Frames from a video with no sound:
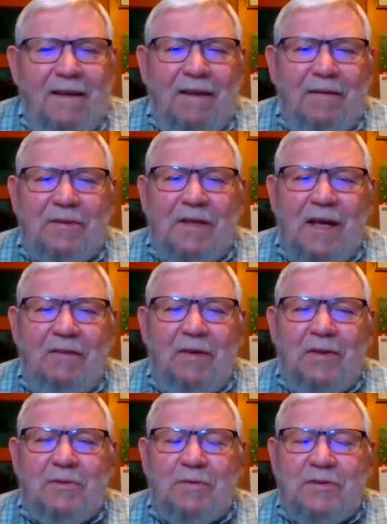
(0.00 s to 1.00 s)
It was kind of
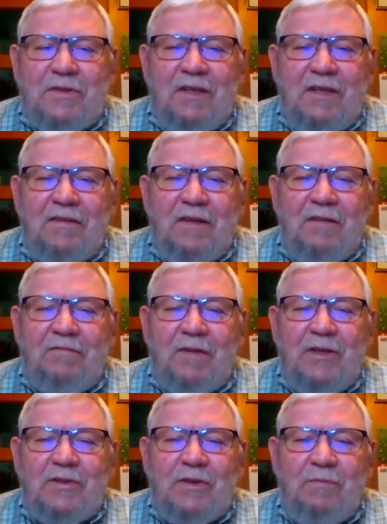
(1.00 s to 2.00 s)
interesting that the
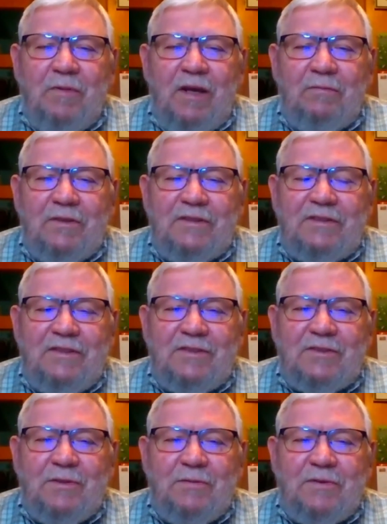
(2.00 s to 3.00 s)
inflation rate was
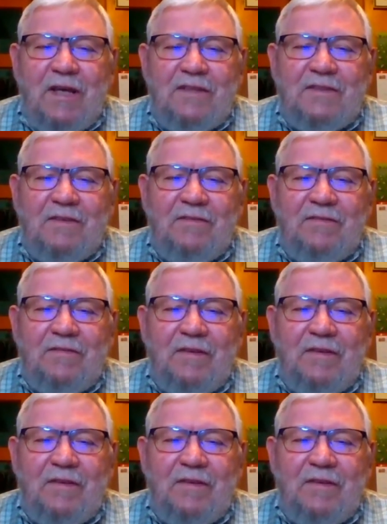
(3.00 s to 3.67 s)
just 2/10 of